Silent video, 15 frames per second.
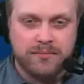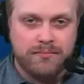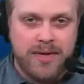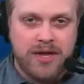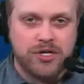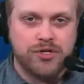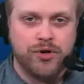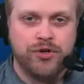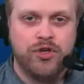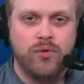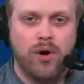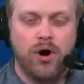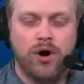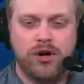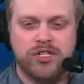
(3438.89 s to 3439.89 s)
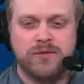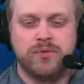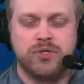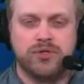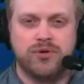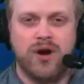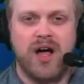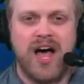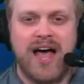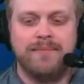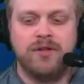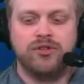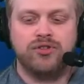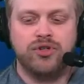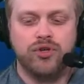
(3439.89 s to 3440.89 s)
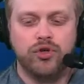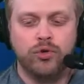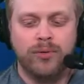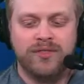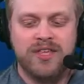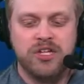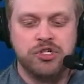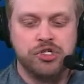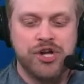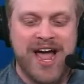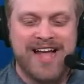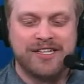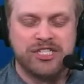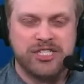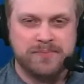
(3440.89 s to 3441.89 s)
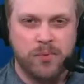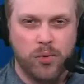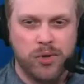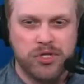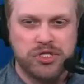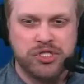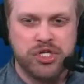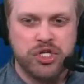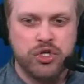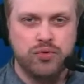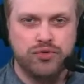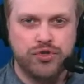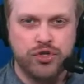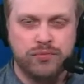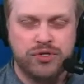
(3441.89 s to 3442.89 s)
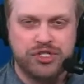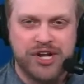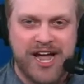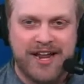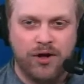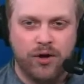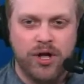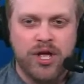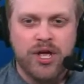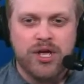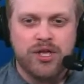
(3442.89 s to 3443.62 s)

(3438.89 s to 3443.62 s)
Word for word: Make sure you are subscribed to the Chat Sports YouTube channel,